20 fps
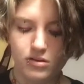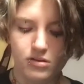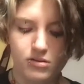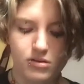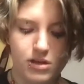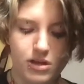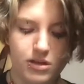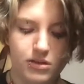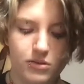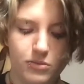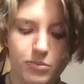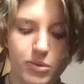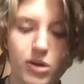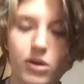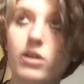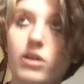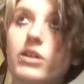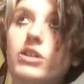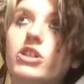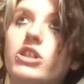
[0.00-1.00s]

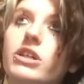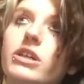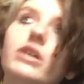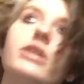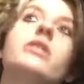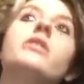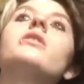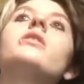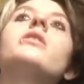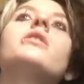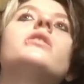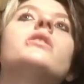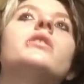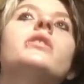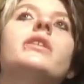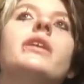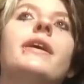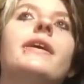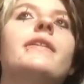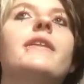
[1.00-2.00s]
anthropology,
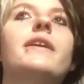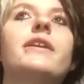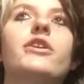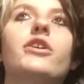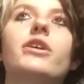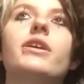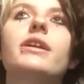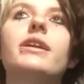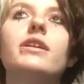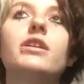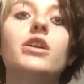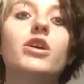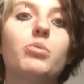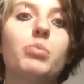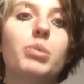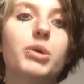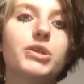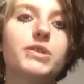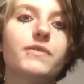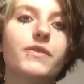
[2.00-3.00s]
and then you're gonna need 2
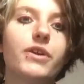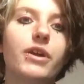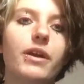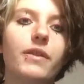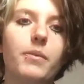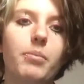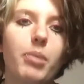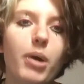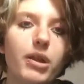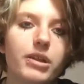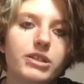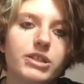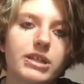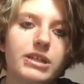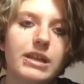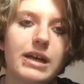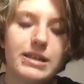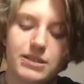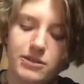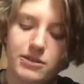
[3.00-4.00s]
books for your anthropology
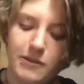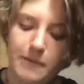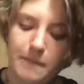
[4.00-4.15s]
class. So